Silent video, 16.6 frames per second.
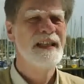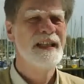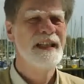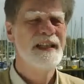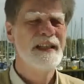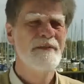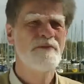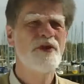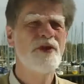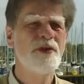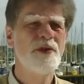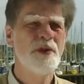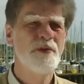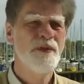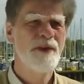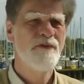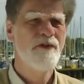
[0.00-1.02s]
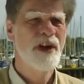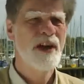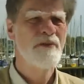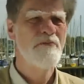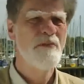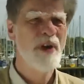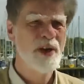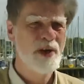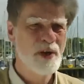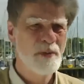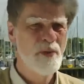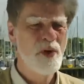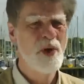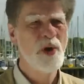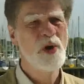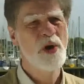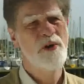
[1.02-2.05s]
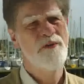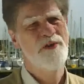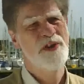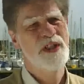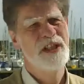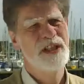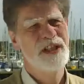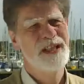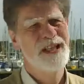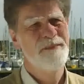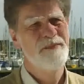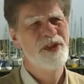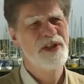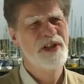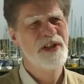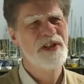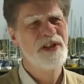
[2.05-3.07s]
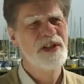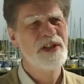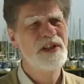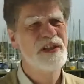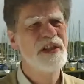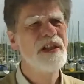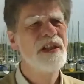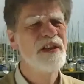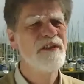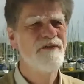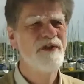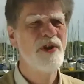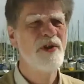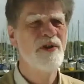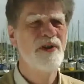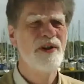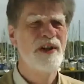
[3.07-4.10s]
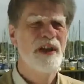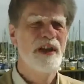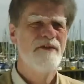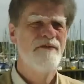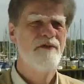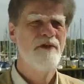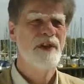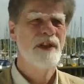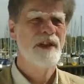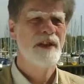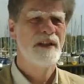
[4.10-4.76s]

and I'm sure we find much more of these substances if we look carefully.